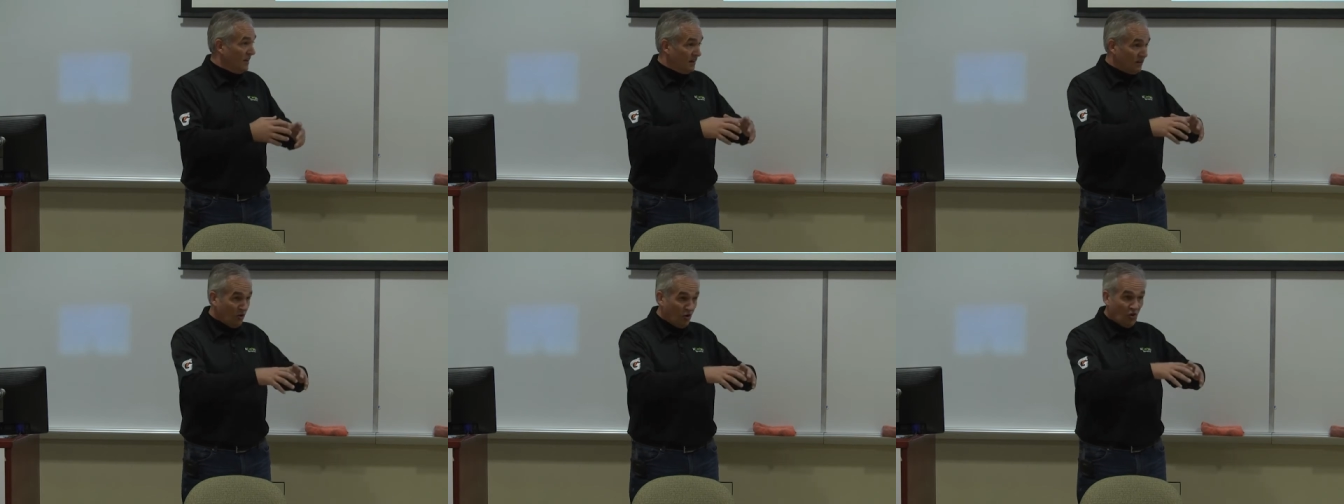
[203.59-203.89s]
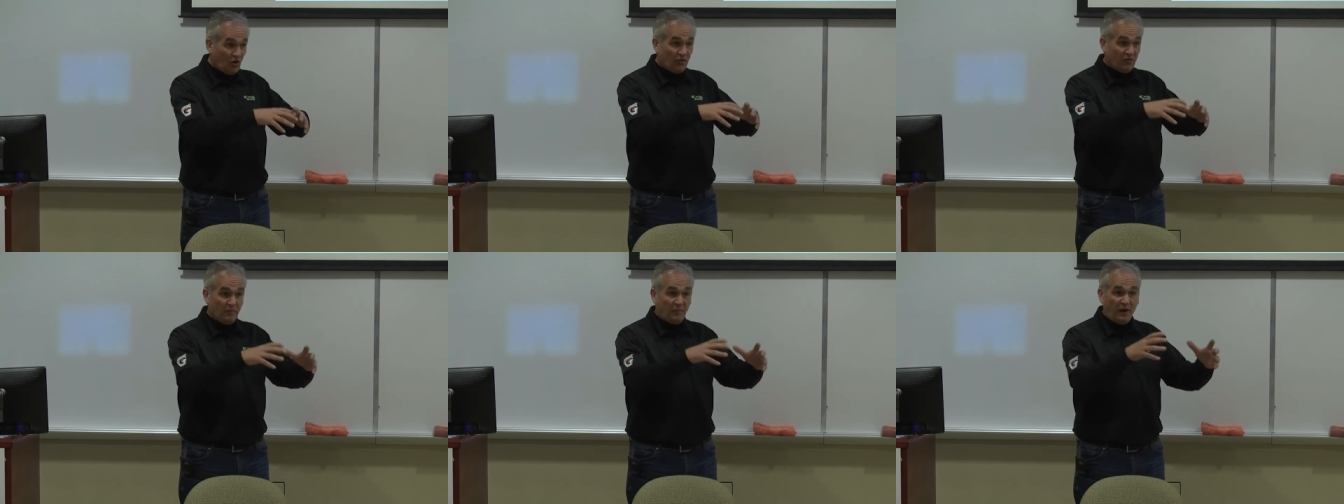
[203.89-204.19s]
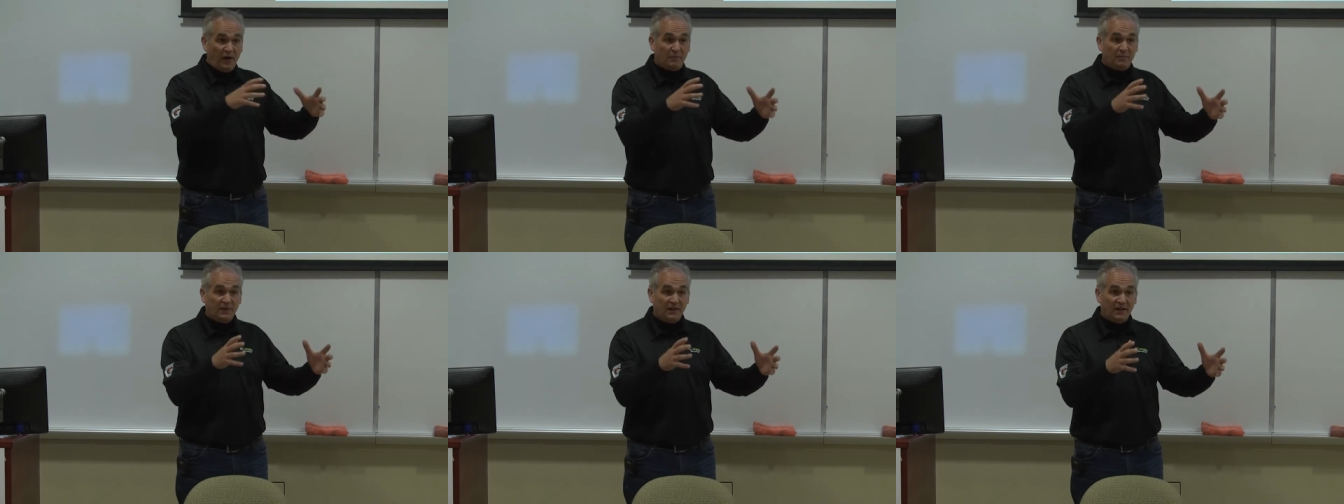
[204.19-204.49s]
and all of the
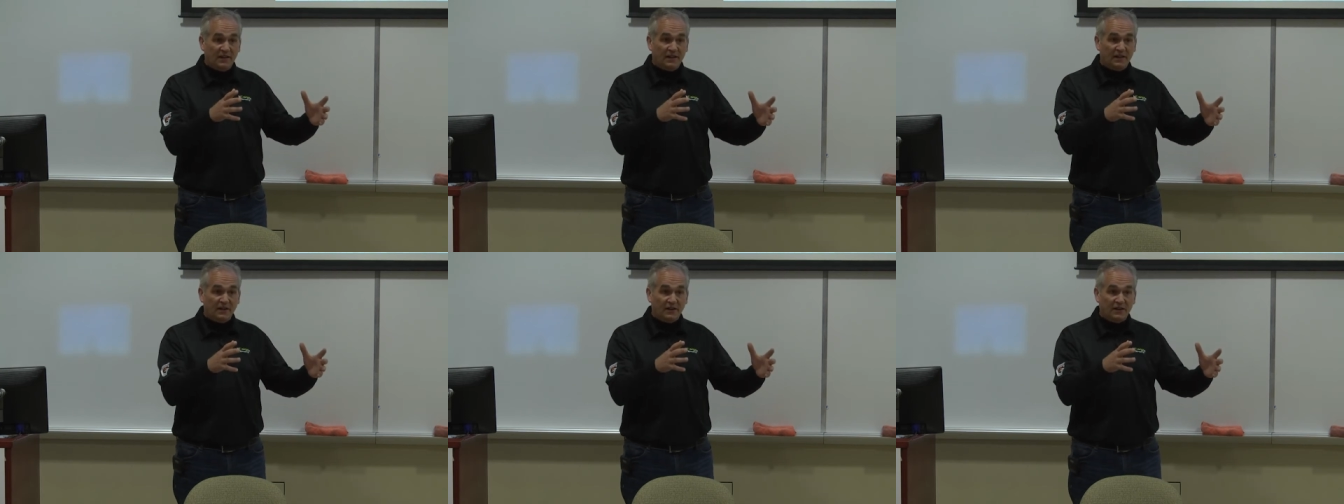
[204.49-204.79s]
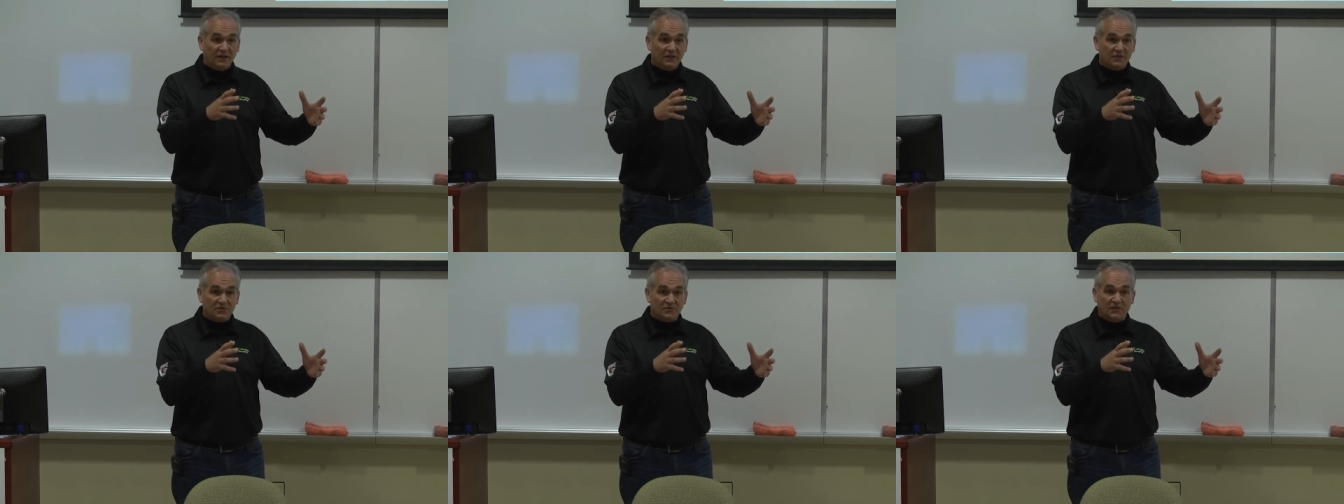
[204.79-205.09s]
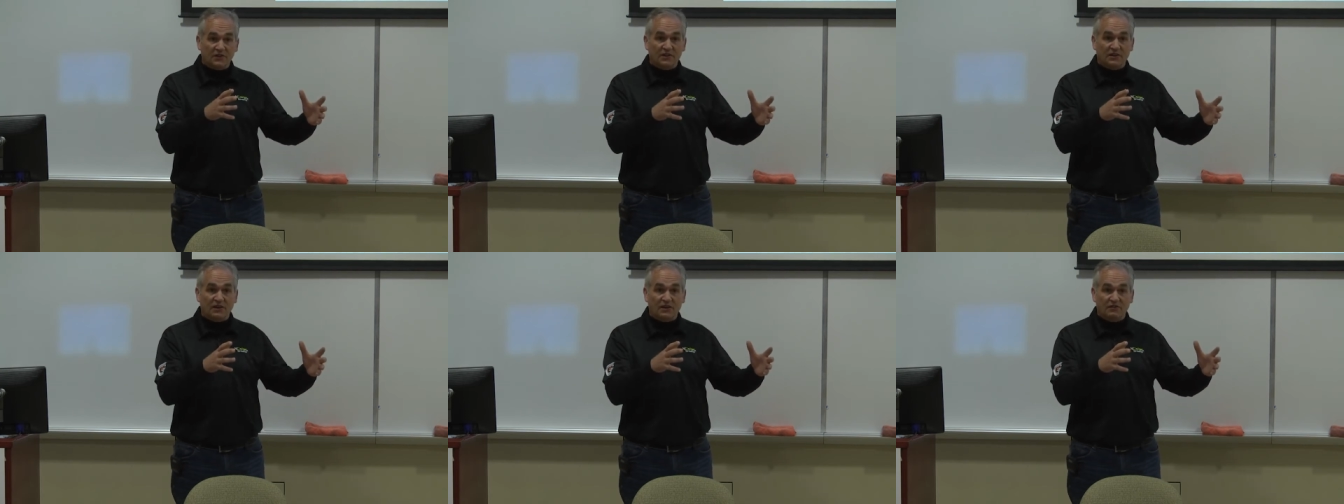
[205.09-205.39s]
populated areas,
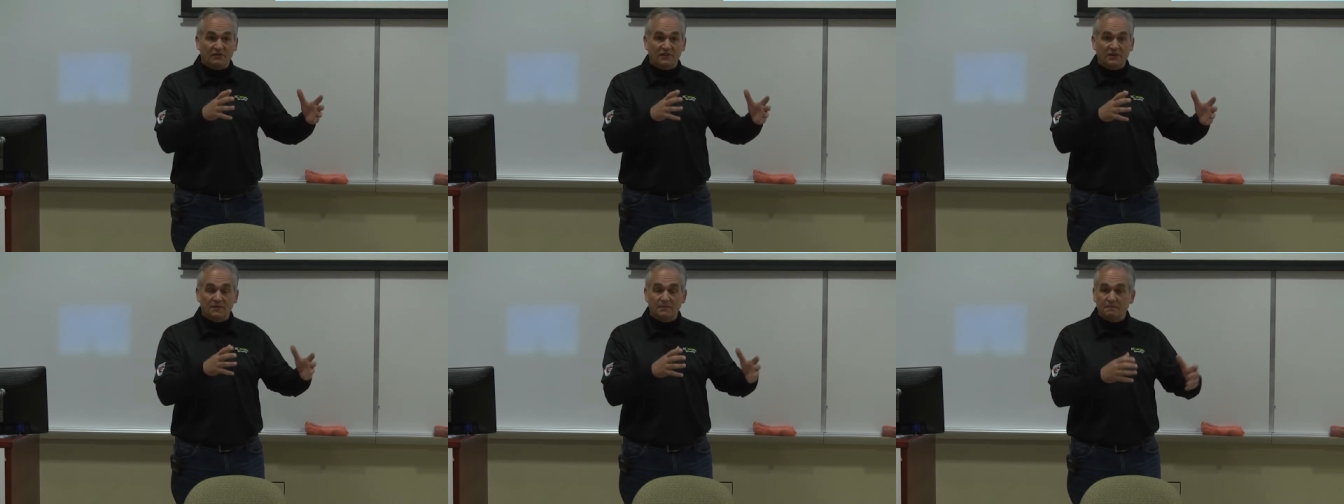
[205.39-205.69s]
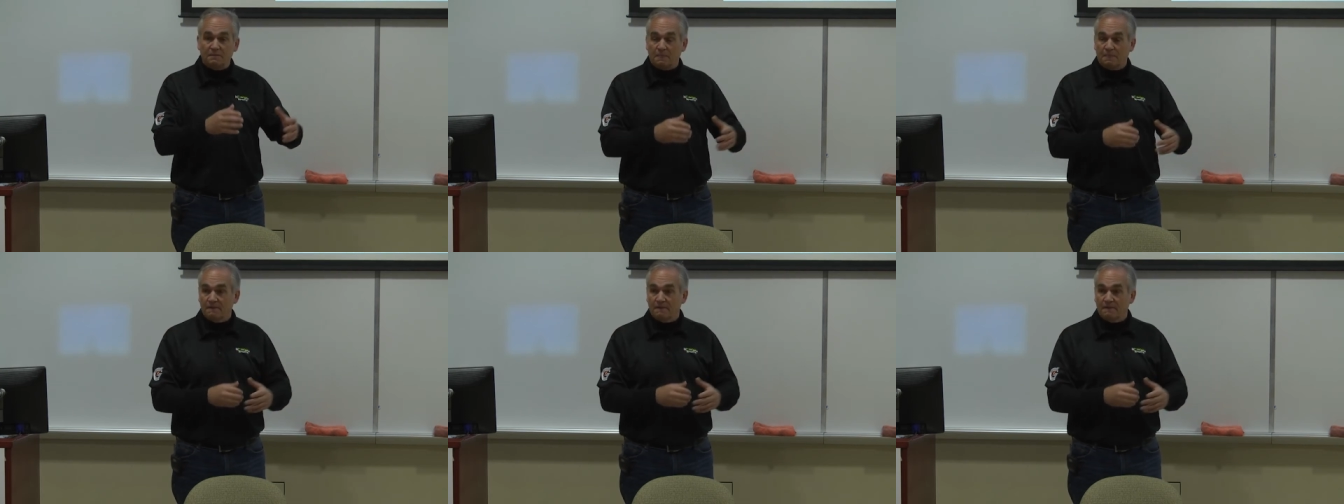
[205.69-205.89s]
Philadelphia,